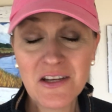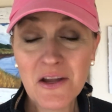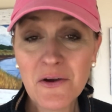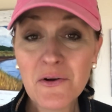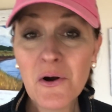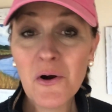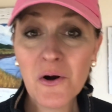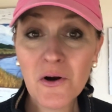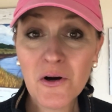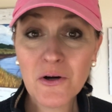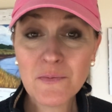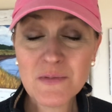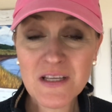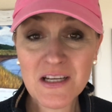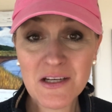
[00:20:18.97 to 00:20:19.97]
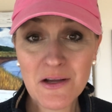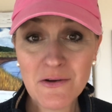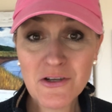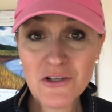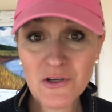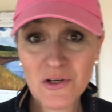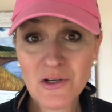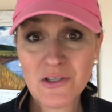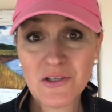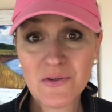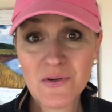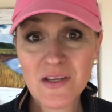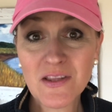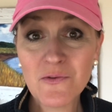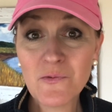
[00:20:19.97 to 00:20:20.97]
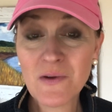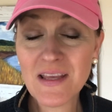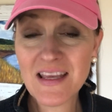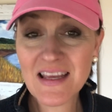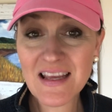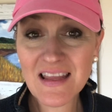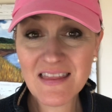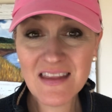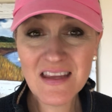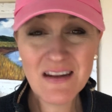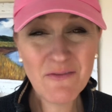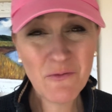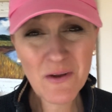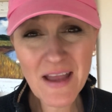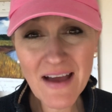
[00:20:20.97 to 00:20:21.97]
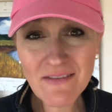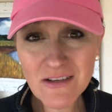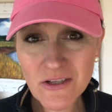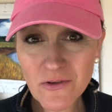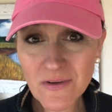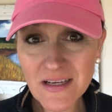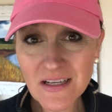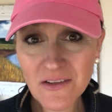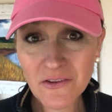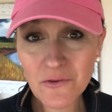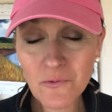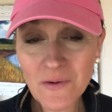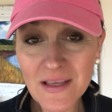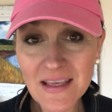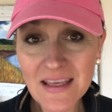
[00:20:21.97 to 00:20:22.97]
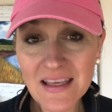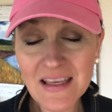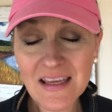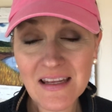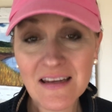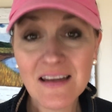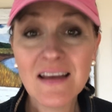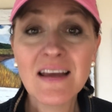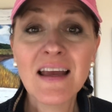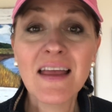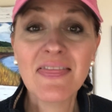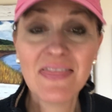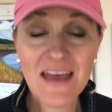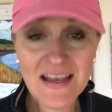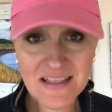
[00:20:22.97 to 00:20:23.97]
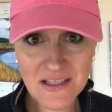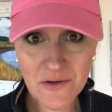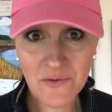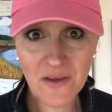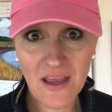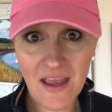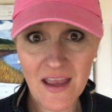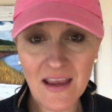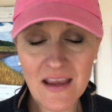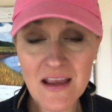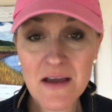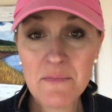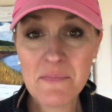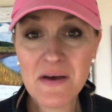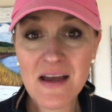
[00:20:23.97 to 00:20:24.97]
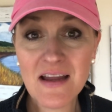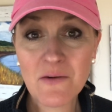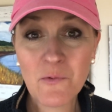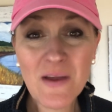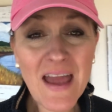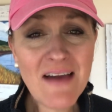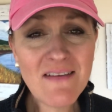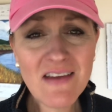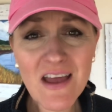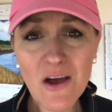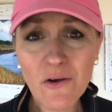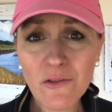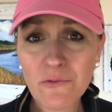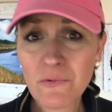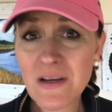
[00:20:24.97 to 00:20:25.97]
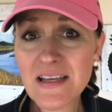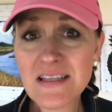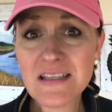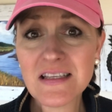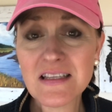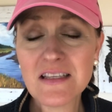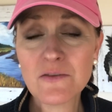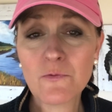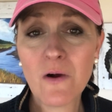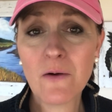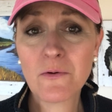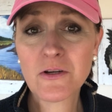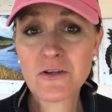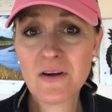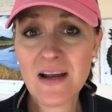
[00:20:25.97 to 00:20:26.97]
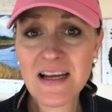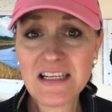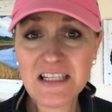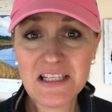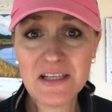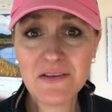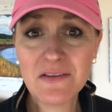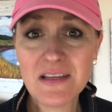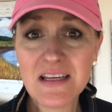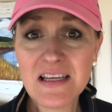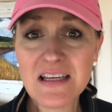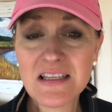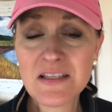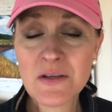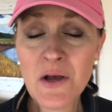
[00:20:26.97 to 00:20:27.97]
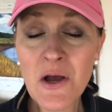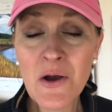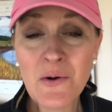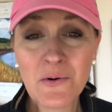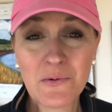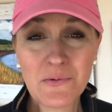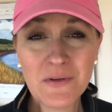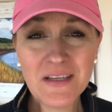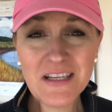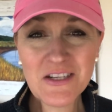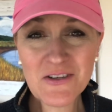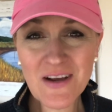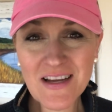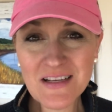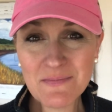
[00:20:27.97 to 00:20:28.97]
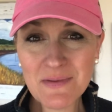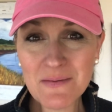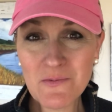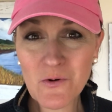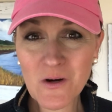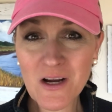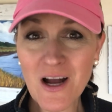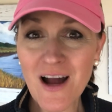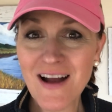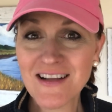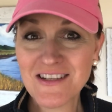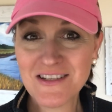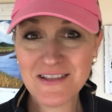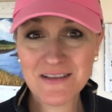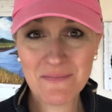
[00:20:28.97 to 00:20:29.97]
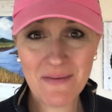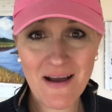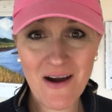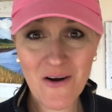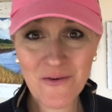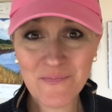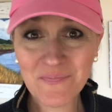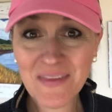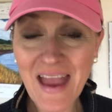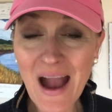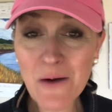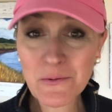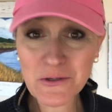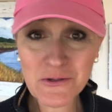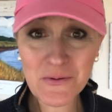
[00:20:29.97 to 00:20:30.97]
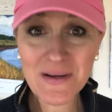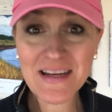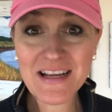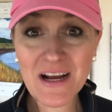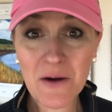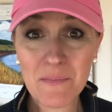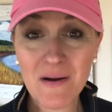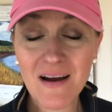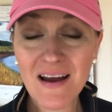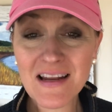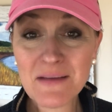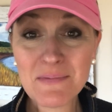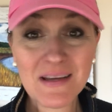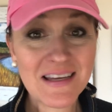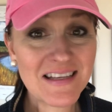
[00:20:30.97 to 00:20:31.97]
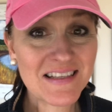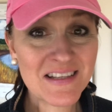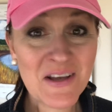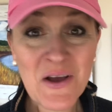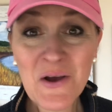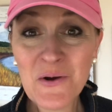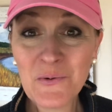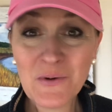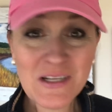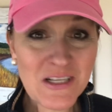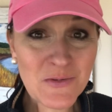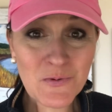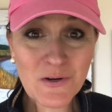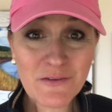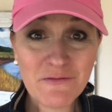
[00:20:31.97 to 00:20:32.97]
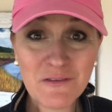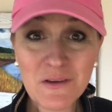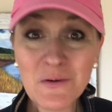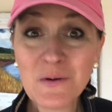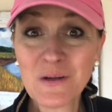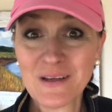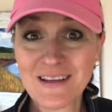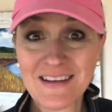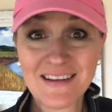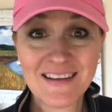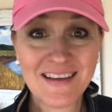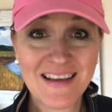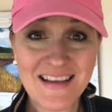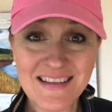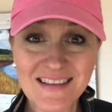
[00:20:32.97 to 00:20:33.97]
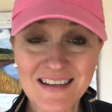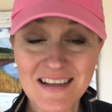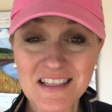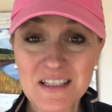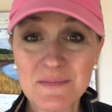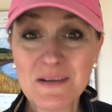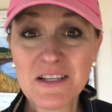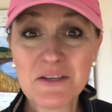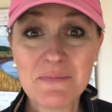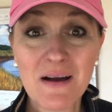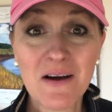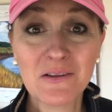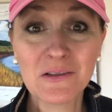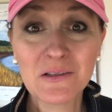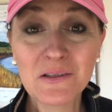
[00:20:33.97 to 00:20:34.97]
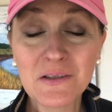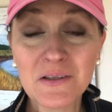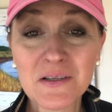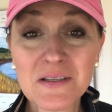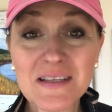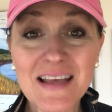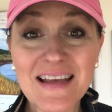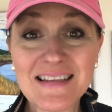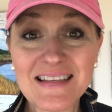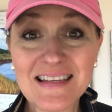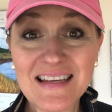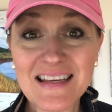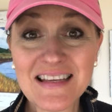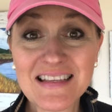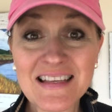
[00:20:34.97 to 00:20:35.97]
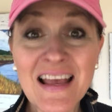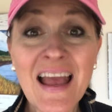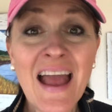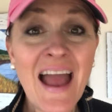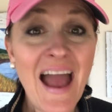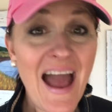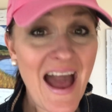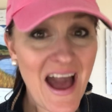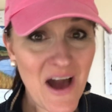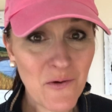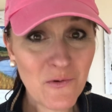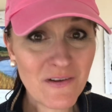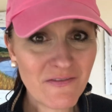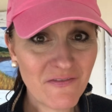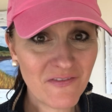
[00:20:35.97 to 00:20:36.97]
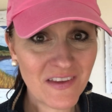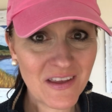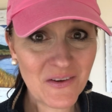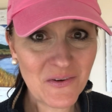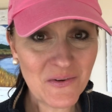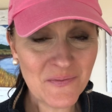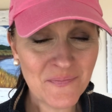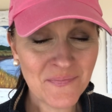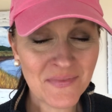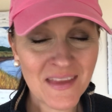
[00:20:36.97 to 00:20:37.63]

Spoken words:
no carbs and no sugar during the week, and then if we have a treat on the weekend, that's okay. But we have health reasons why we're trying to do this. We're really trying to be more conscious about how we're treating our body, because we just want to feel good. It's not so much about looks as it is how we feel.